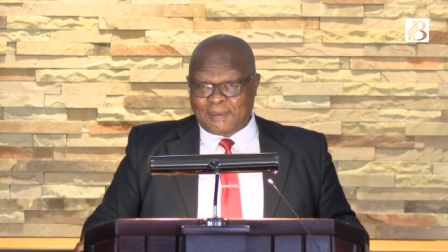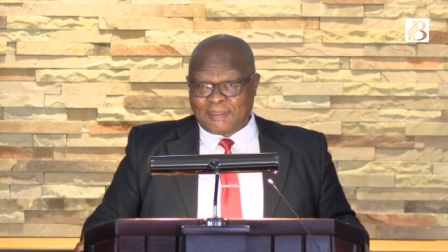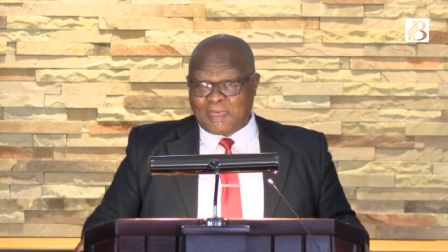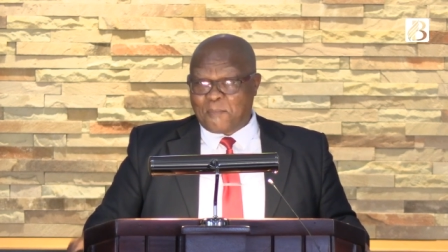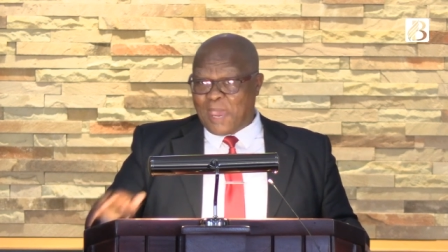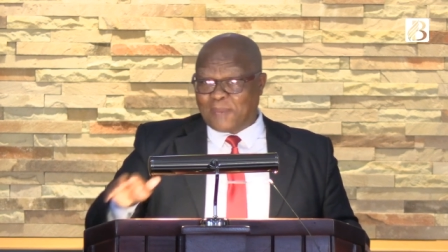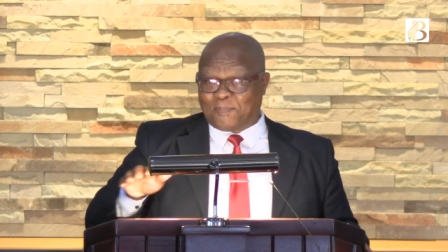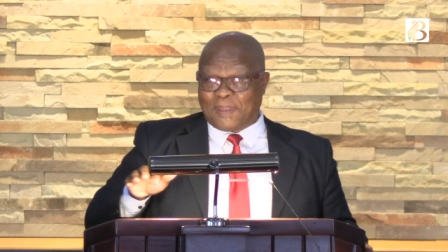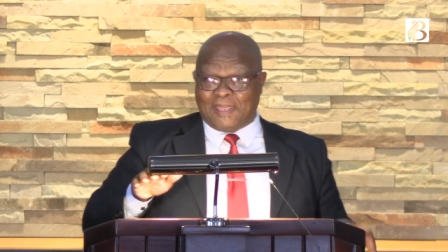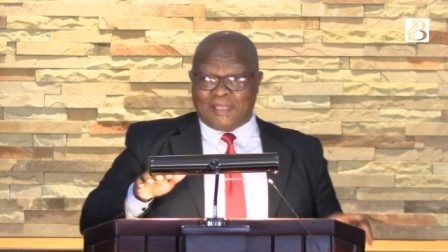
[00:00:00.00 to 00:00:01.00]
There might
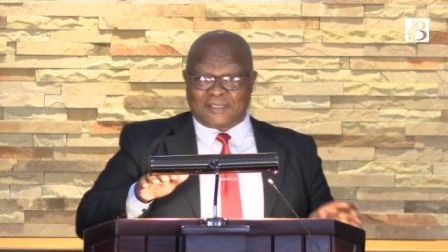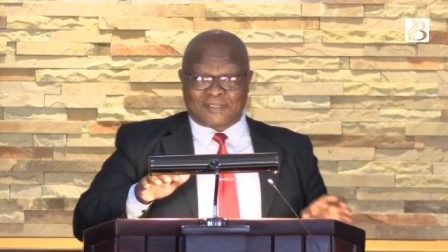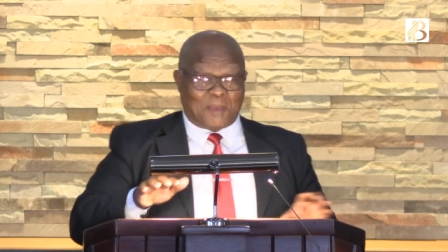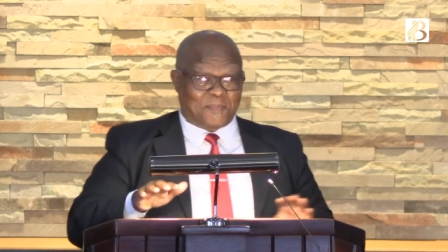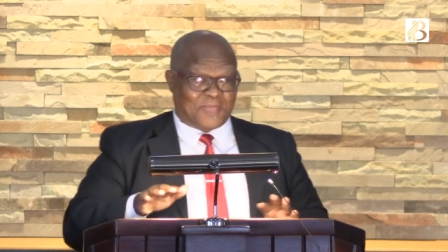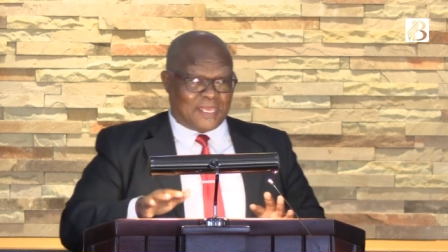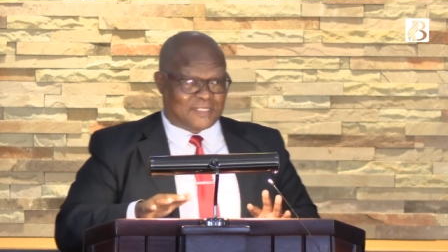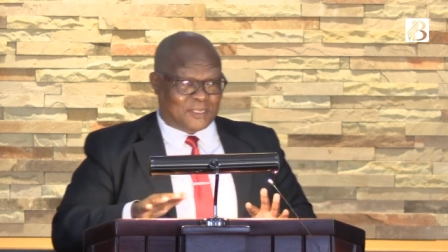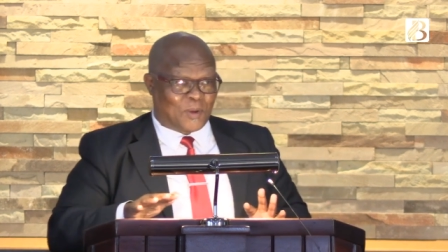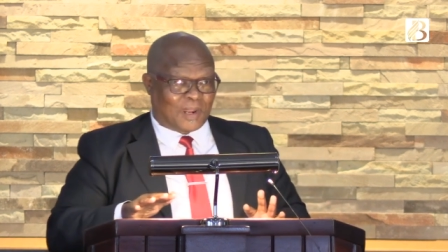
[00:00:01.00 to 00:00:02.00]
be some things
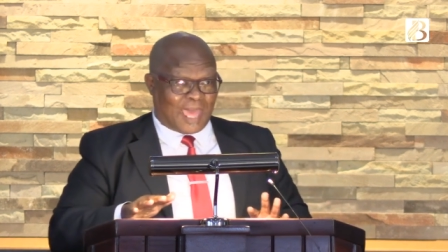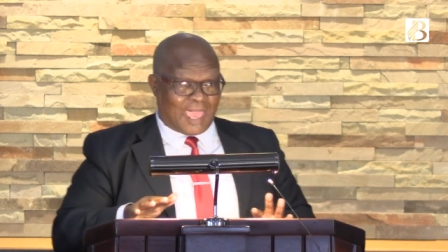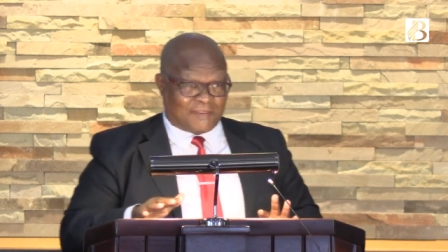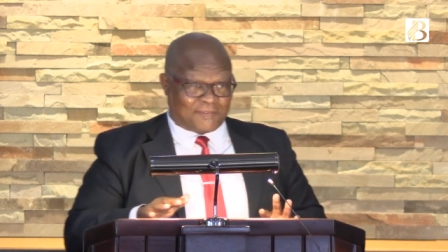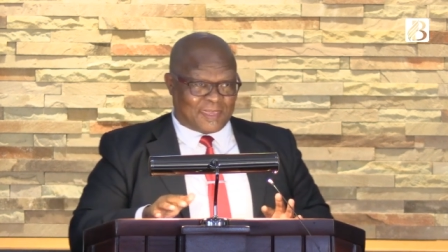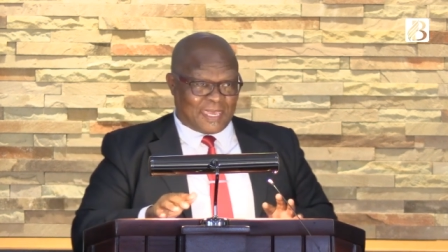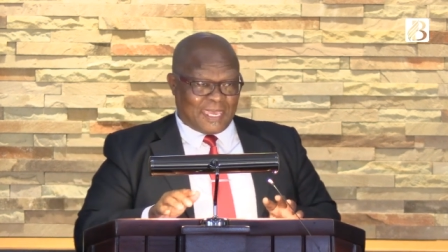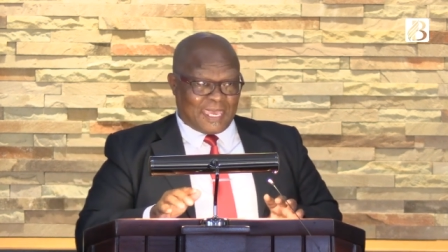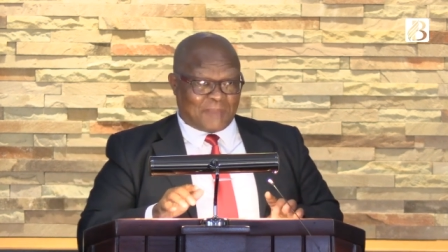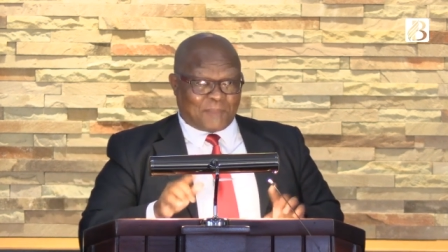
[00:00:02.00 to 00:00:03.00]
in your life
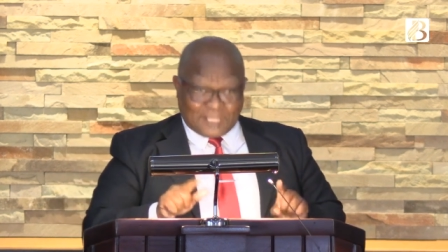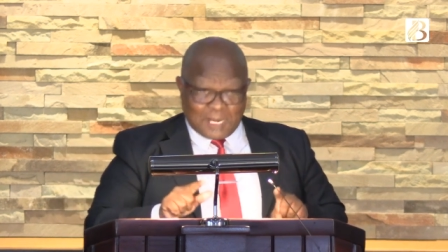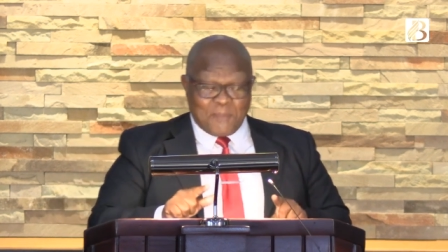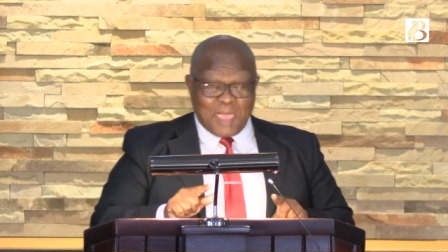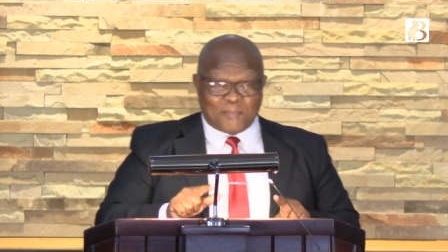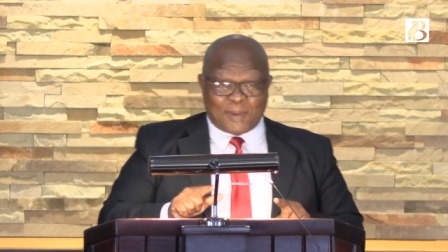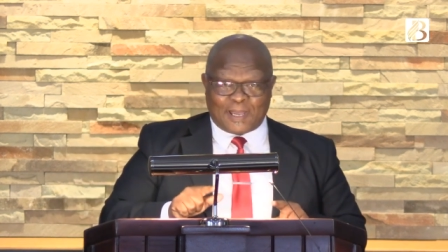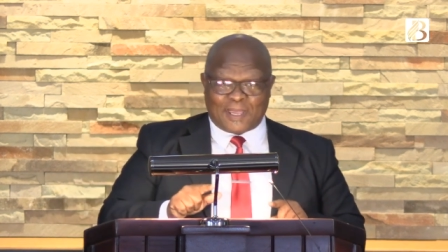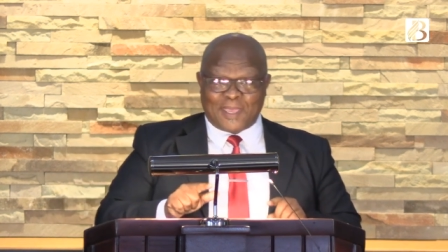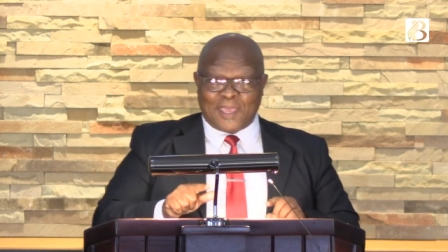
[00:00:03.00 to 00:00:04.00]
and but
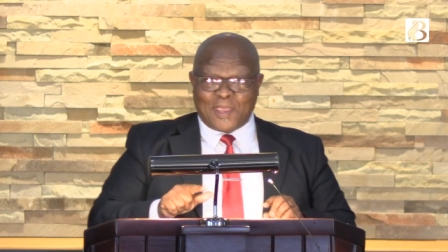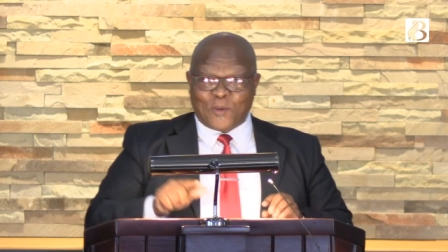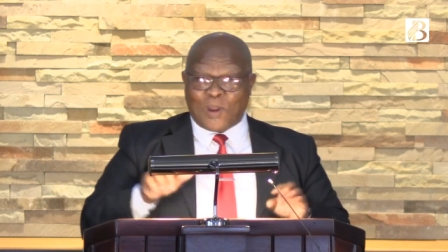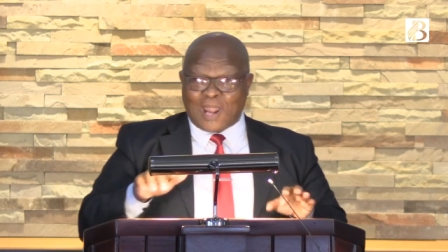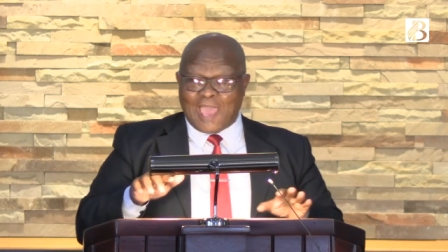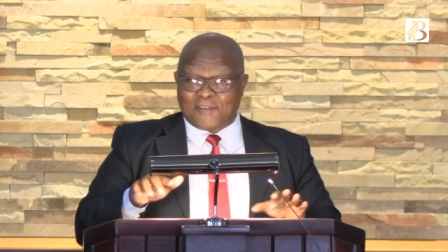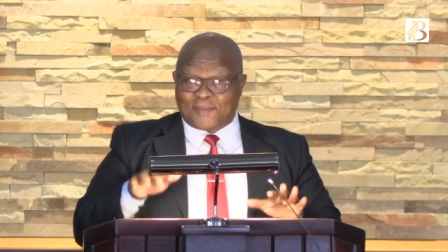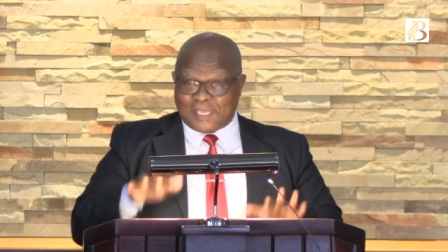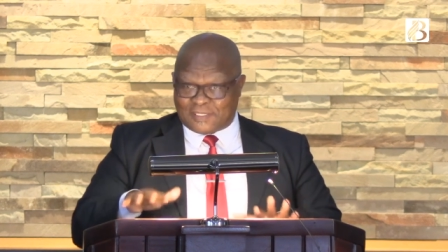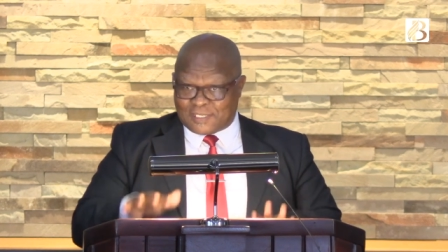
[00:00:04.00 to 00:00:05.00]
remember, your life
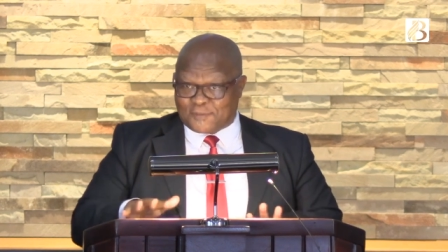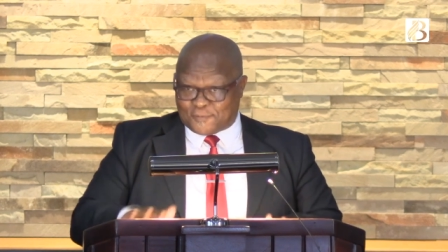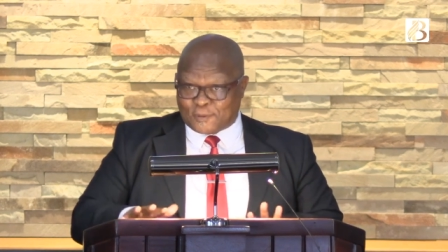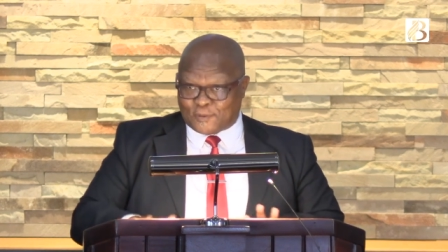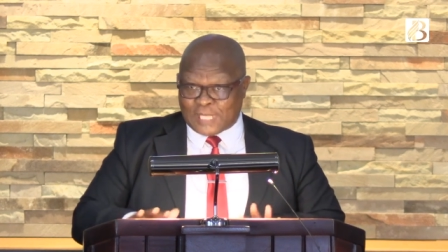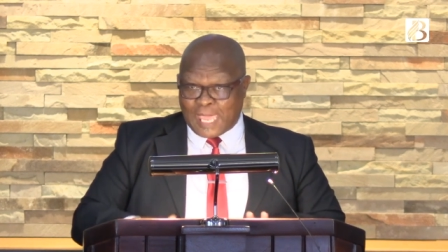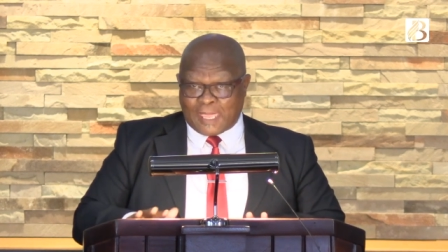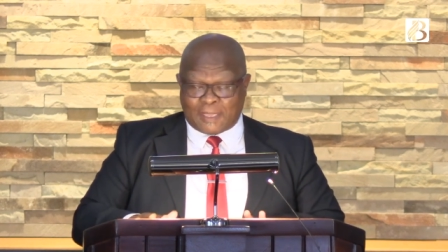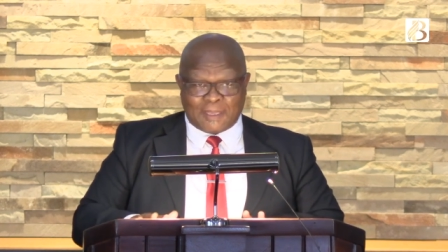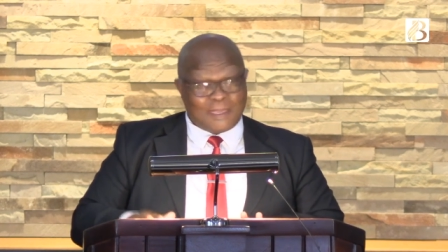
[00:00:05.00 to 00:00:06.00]
is just for
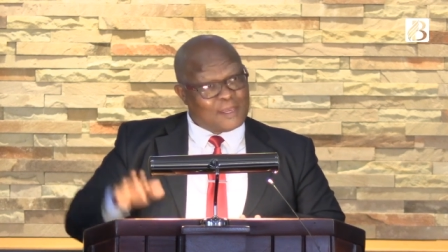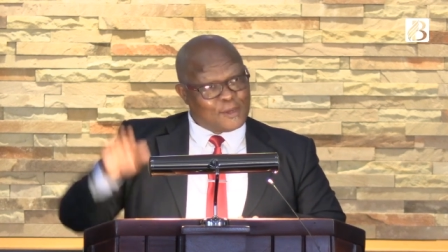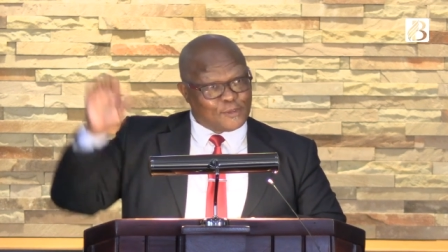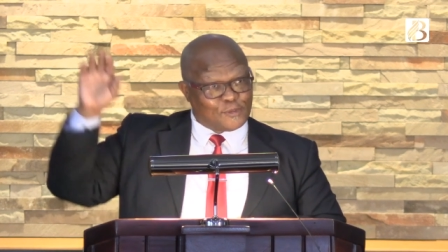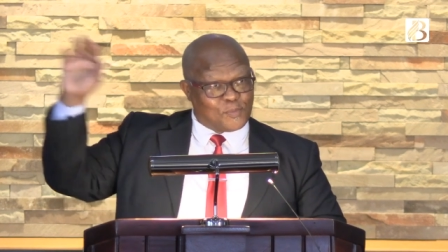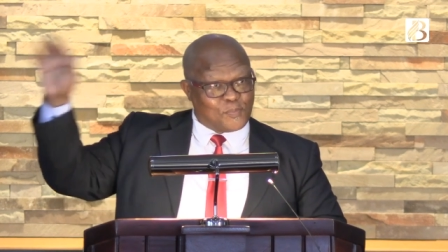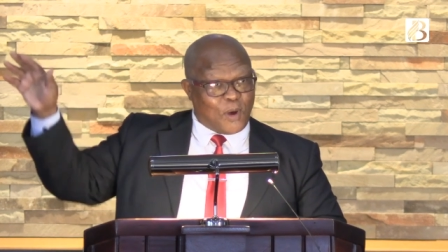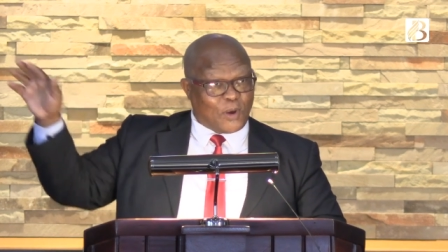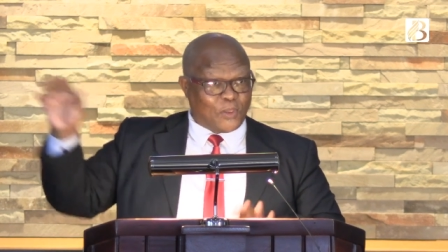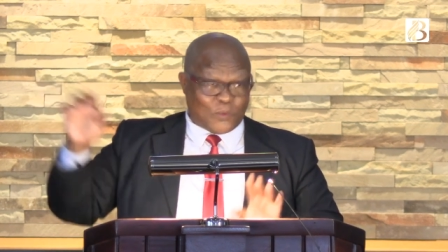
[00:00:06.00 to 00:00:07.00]
today.
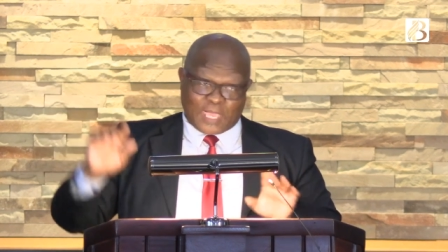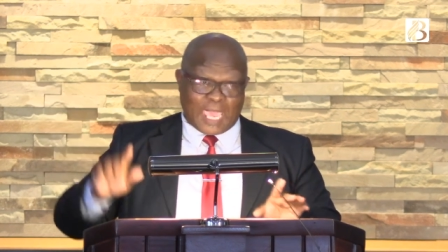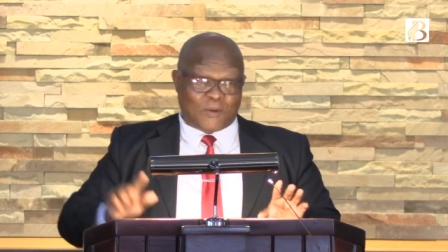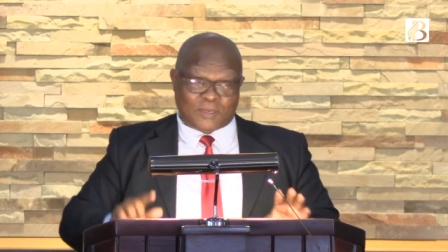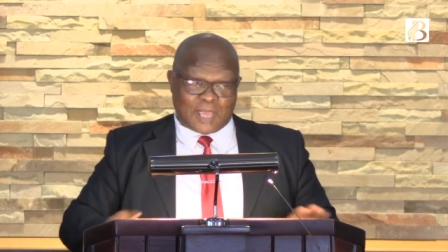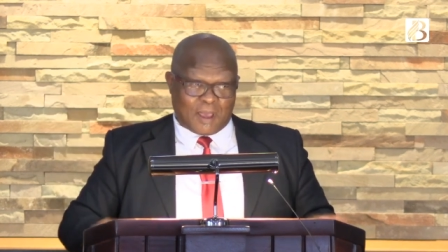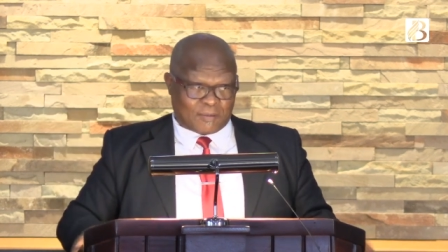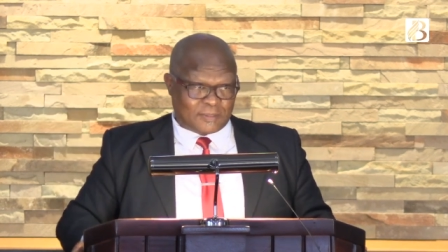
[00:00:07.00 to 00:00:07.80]
Tomorrow you cannot count.